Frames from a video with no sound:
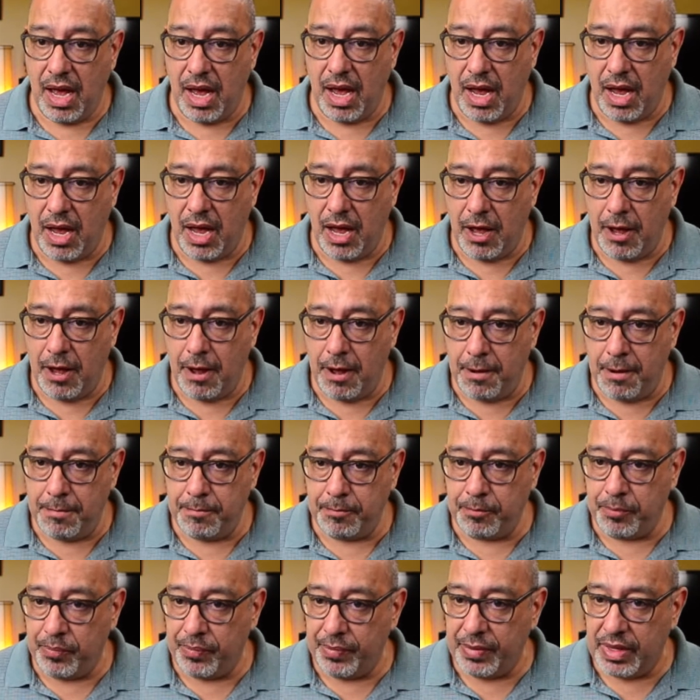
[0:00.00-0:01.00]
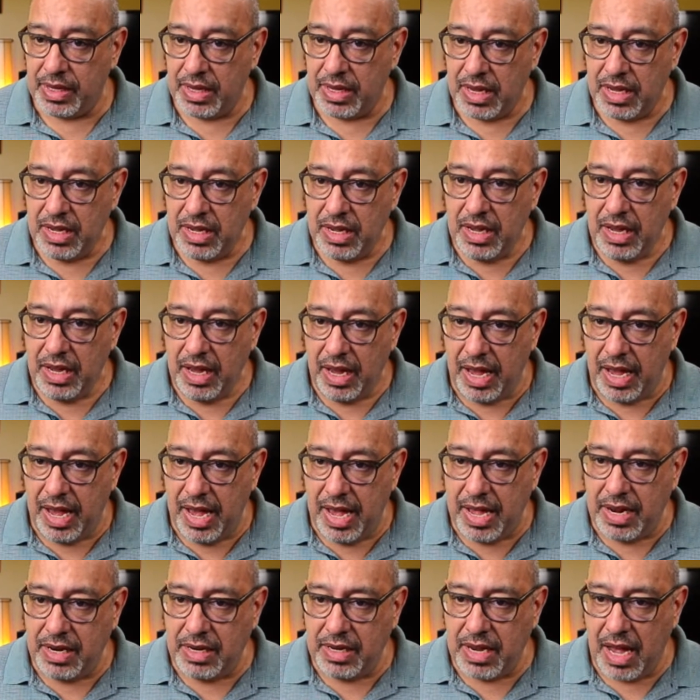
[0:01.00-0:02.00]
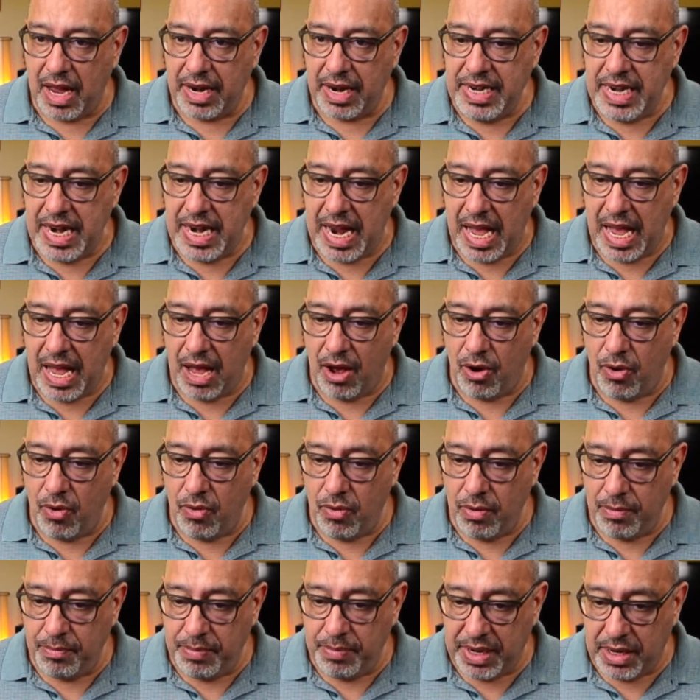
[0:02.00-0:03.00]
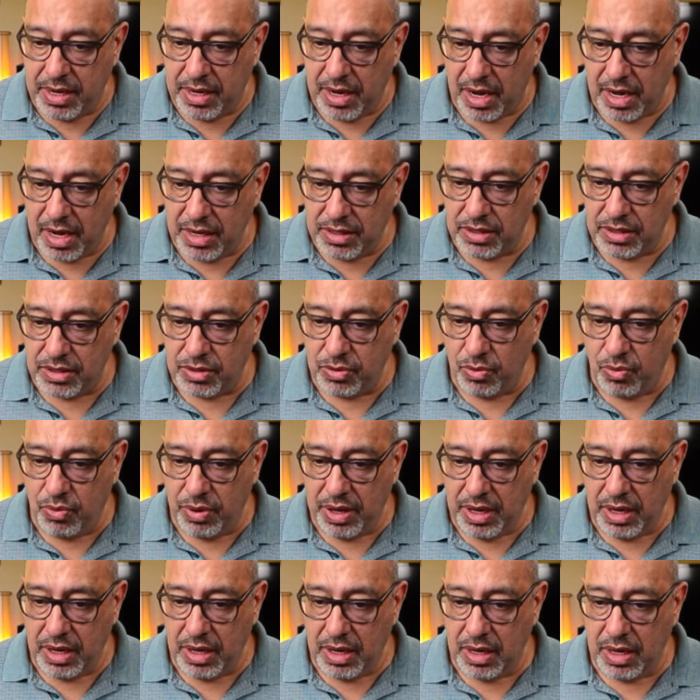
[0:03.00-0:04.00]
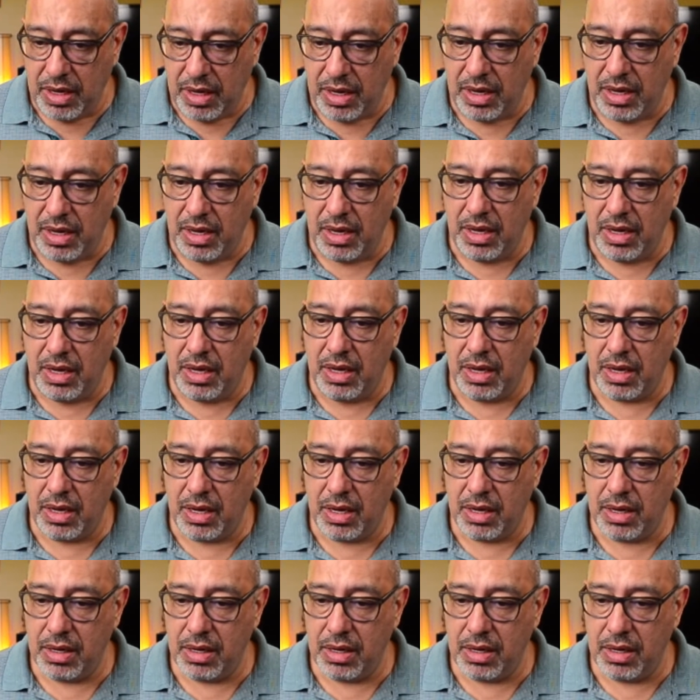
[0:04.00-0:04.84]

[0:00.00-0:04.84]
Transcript: And now, because we...